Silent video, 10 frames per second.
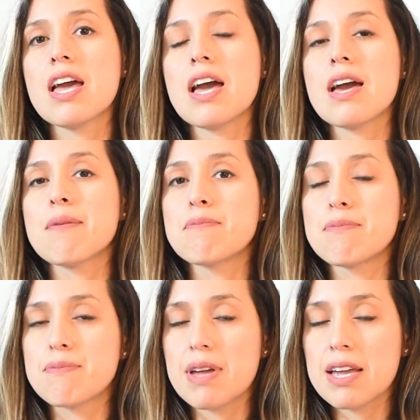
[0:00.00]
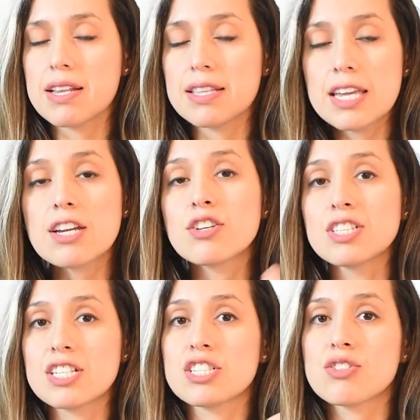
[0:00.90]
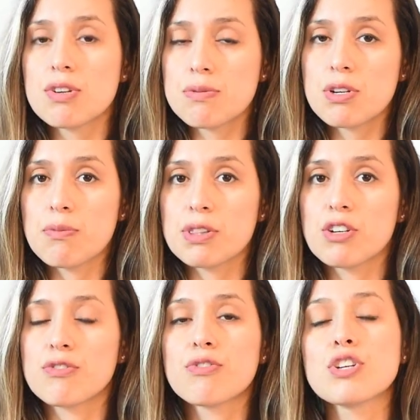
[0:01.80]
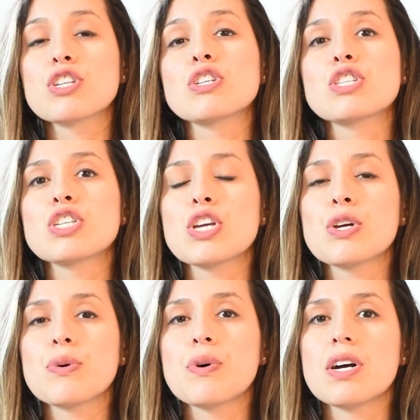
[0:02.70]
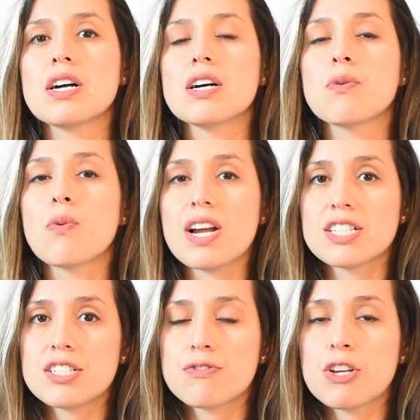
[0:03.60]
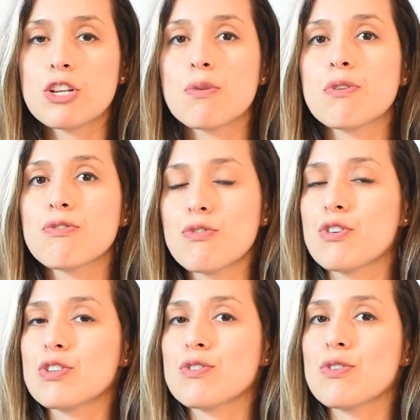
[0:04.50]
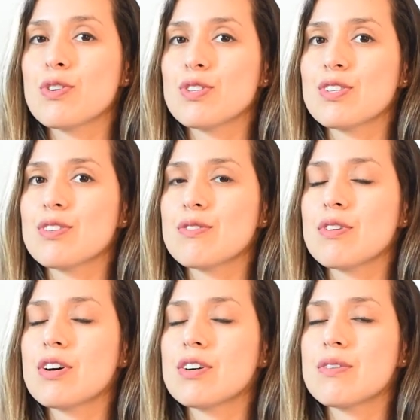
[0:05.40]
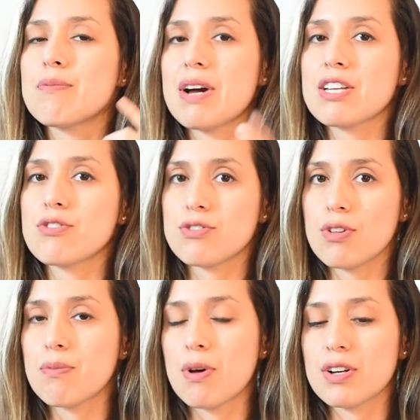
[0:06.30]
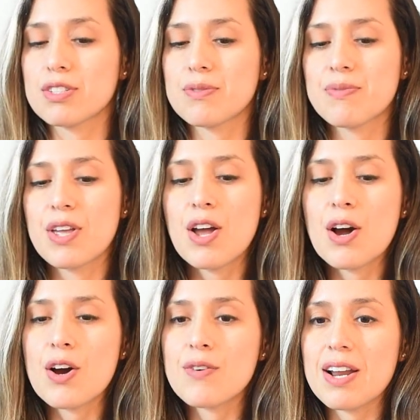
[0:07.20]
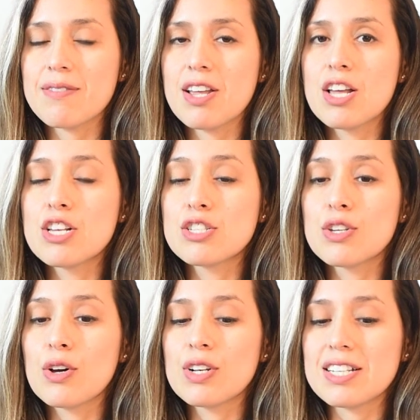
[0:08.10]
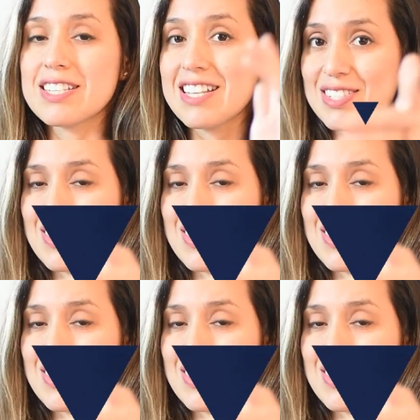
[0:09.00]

a link on the description below for you to watch this video before you buy your SolPunks. Alright, so let's get to